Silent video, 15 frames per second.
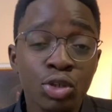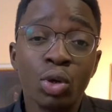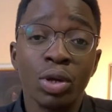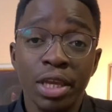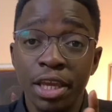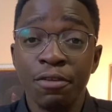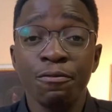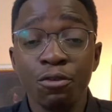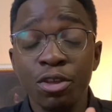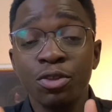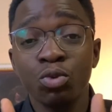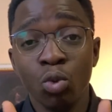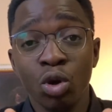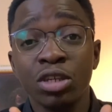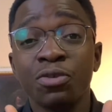So if
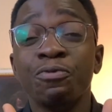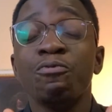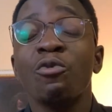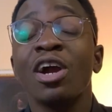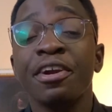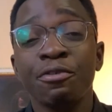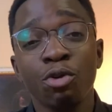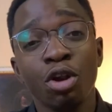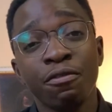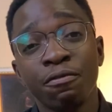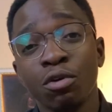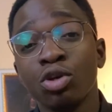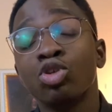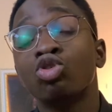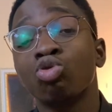it works very well
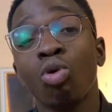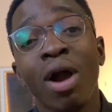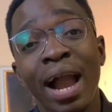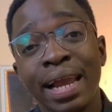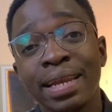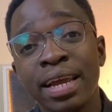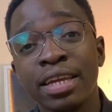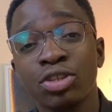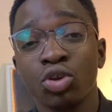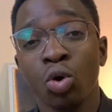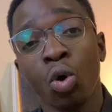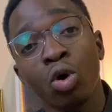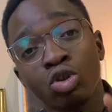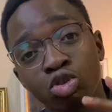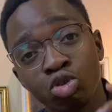for you to highlight
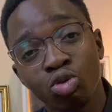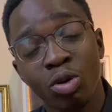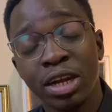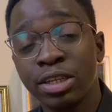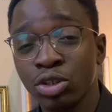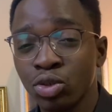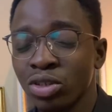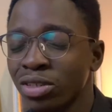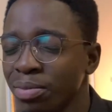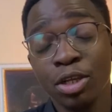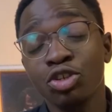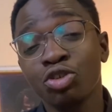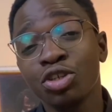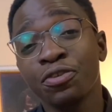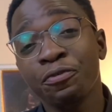or to write
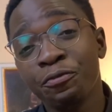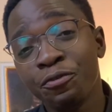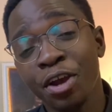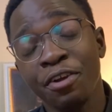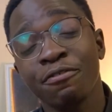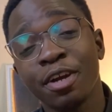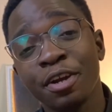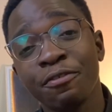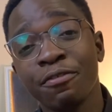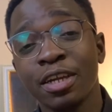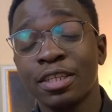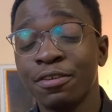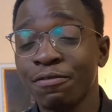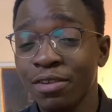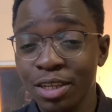notes, do it very, very
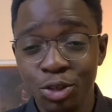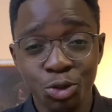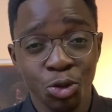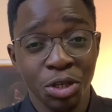effectively.